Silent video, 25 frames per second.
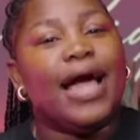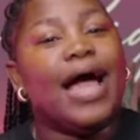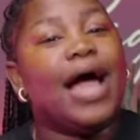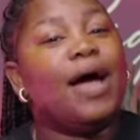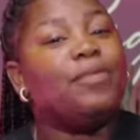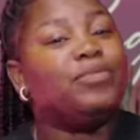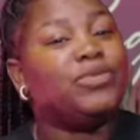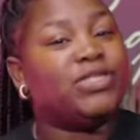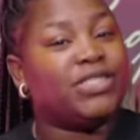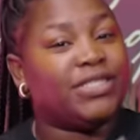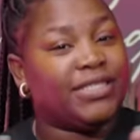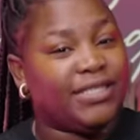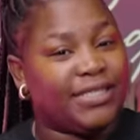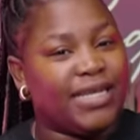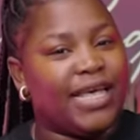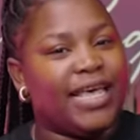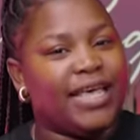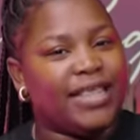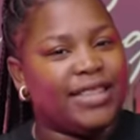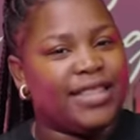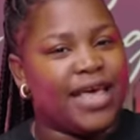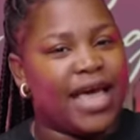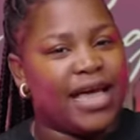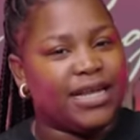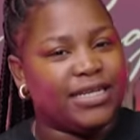I'm just
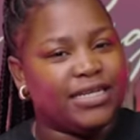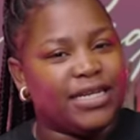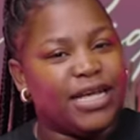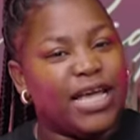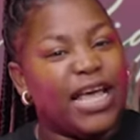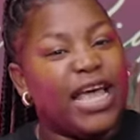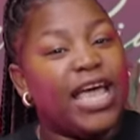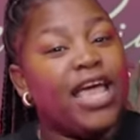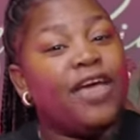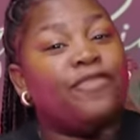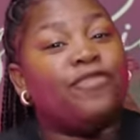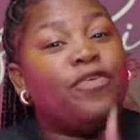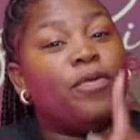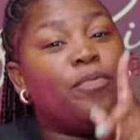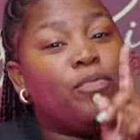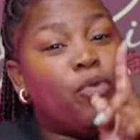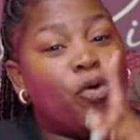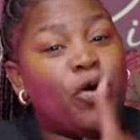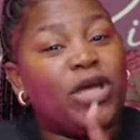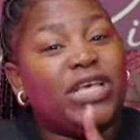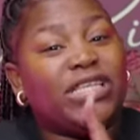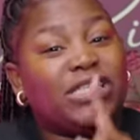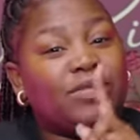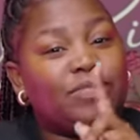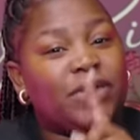saying that if a
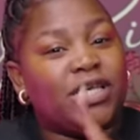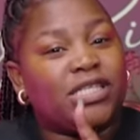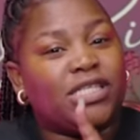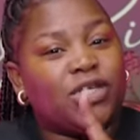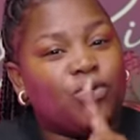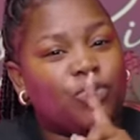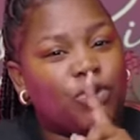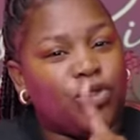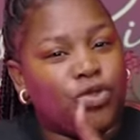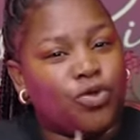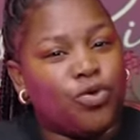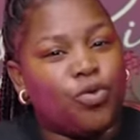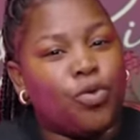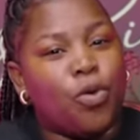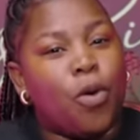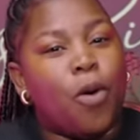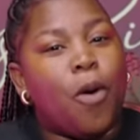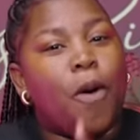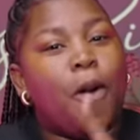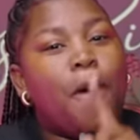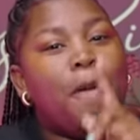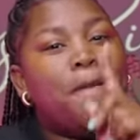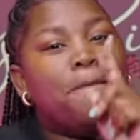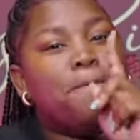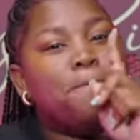boy is messing with you,
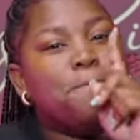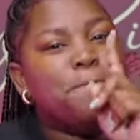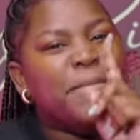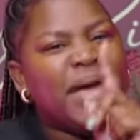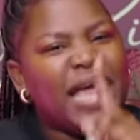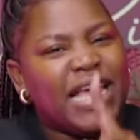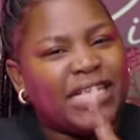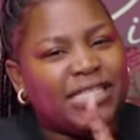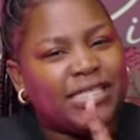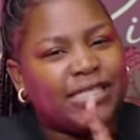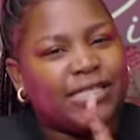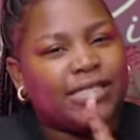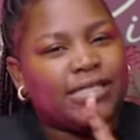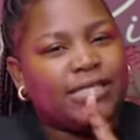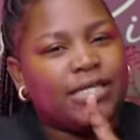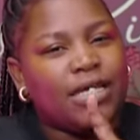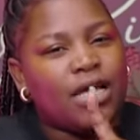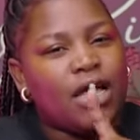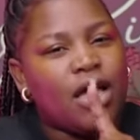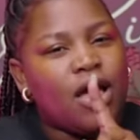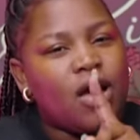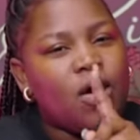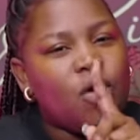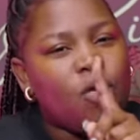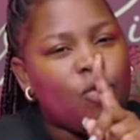mess
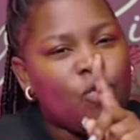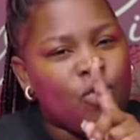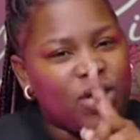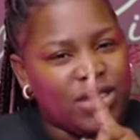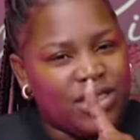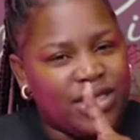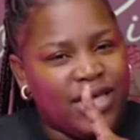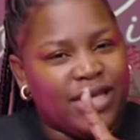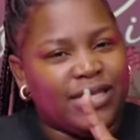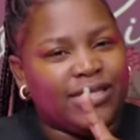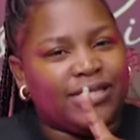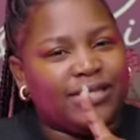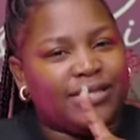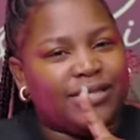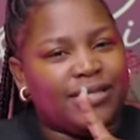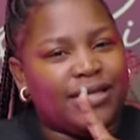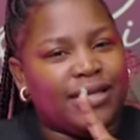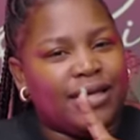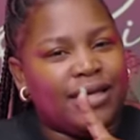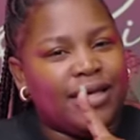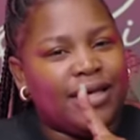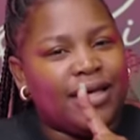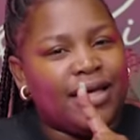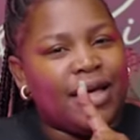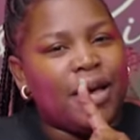with his
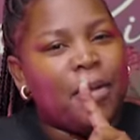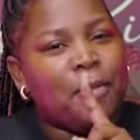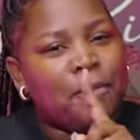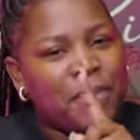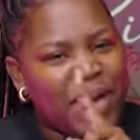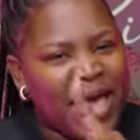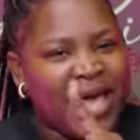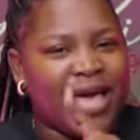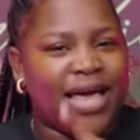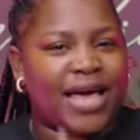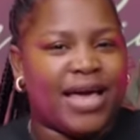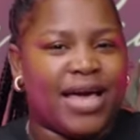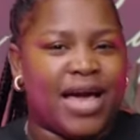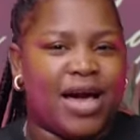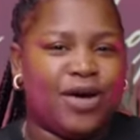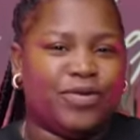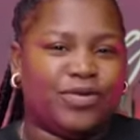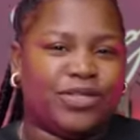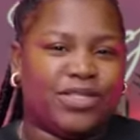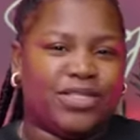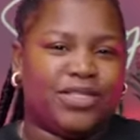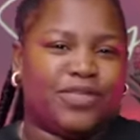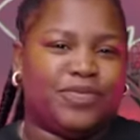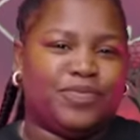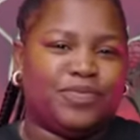bank
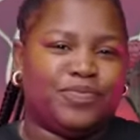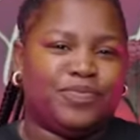account,